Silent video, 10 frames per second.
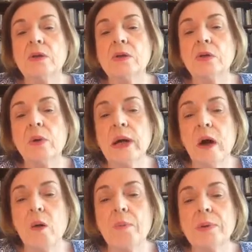to
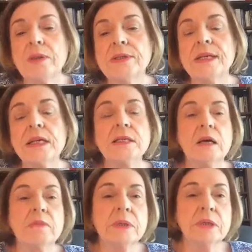help
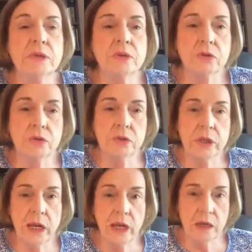CSL ministers
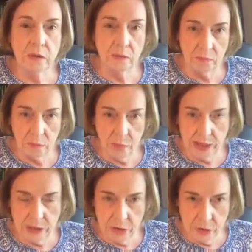and
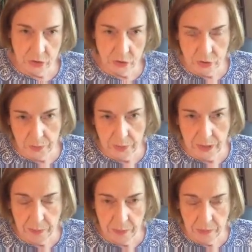practitioners and
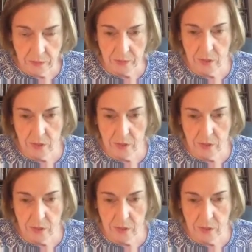people